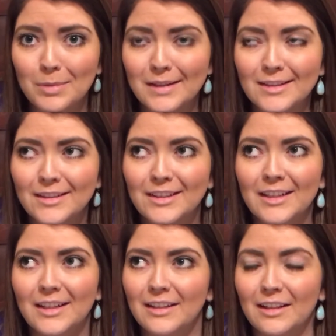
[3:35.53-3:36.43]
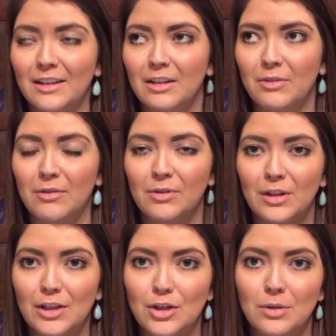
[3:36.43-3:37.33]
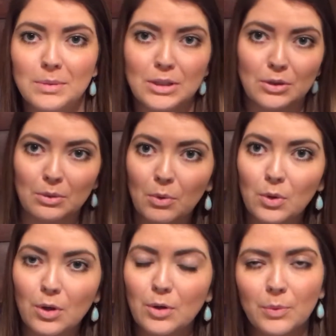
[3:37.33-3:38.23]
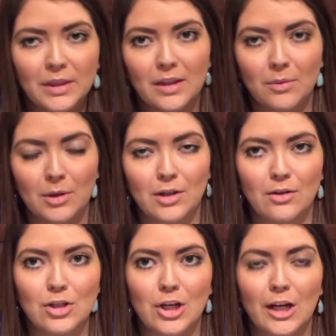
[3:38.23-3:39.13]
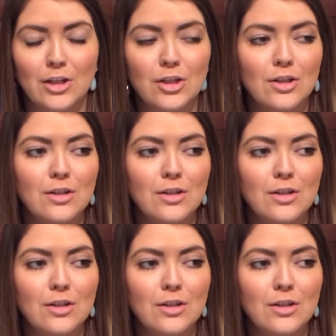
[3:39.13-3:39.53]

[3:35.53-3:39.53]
basically, and if they feel like you could be doing more, or what they want you to change.